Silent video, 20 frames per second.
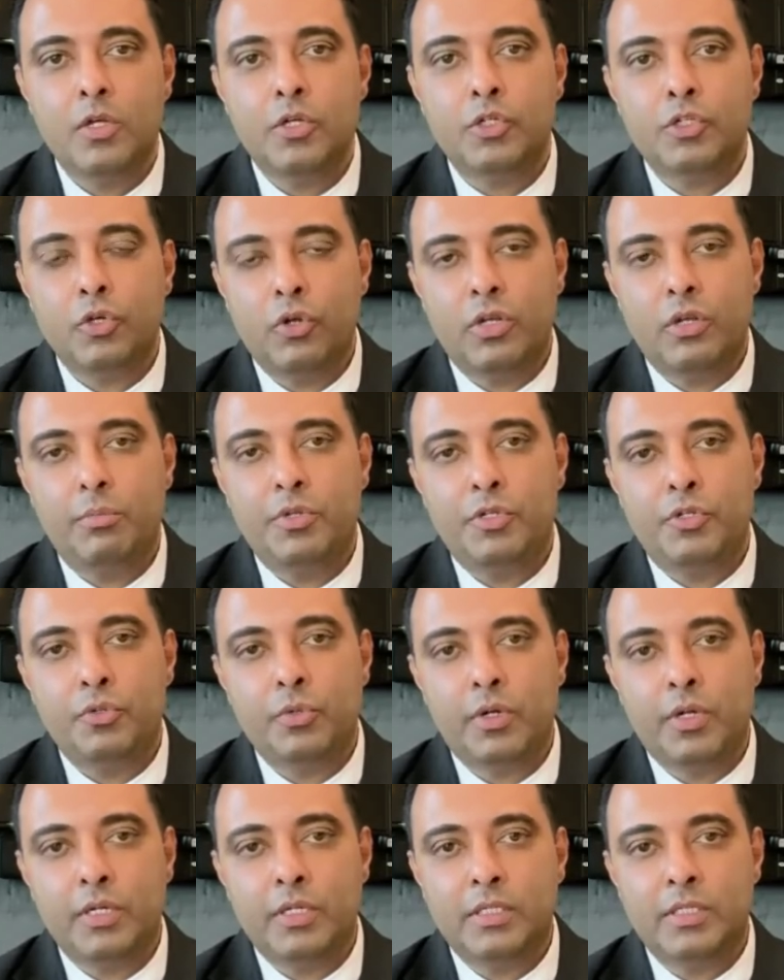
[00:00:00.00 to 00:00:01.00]
Short-term
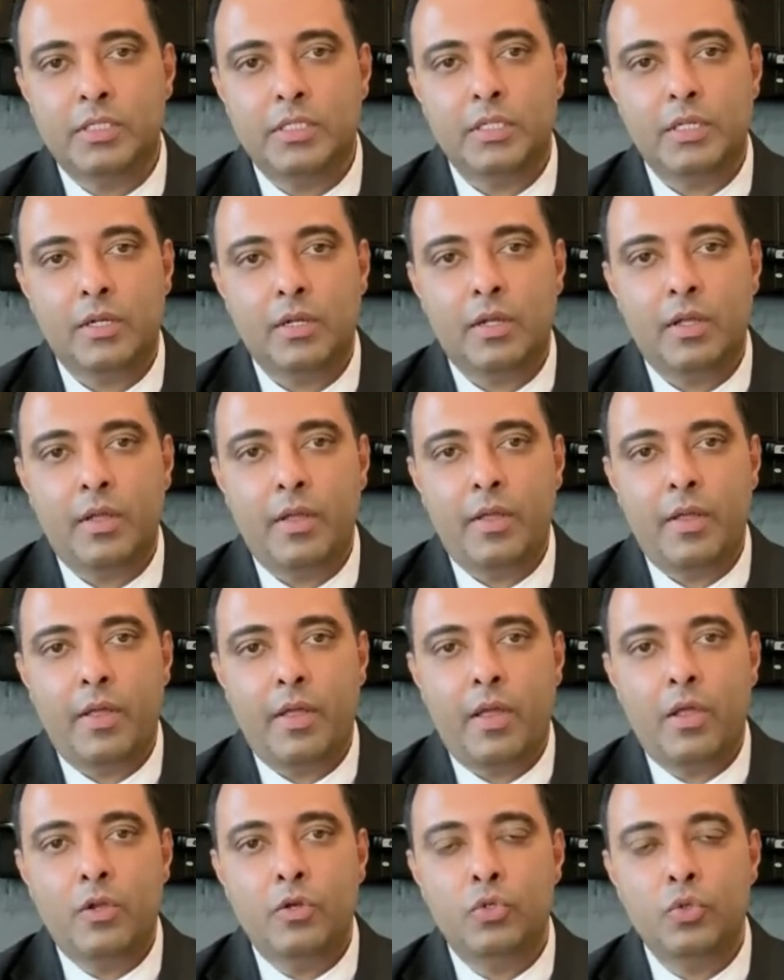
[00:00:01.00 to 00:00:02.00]
insurers
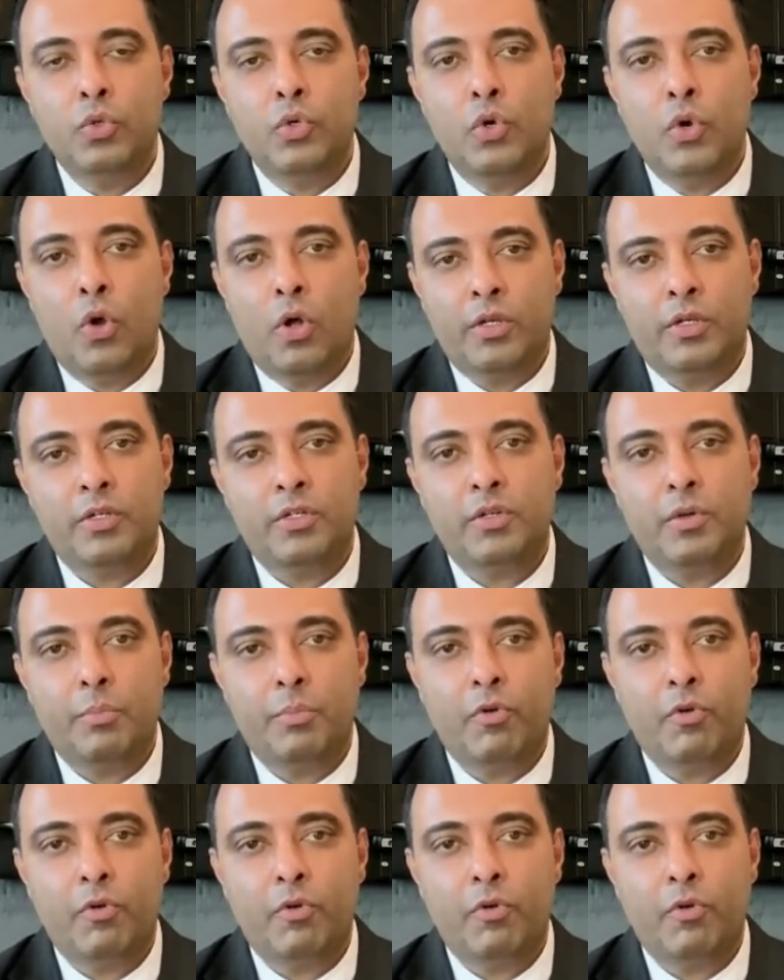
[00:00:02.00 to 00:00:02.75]
do not